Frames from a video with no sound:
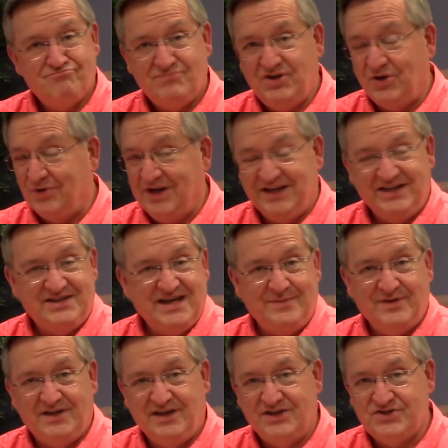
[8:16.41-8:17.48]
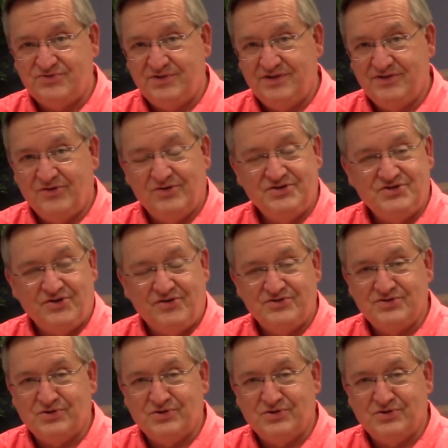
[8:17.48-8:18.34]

you know, any time in history, the early church,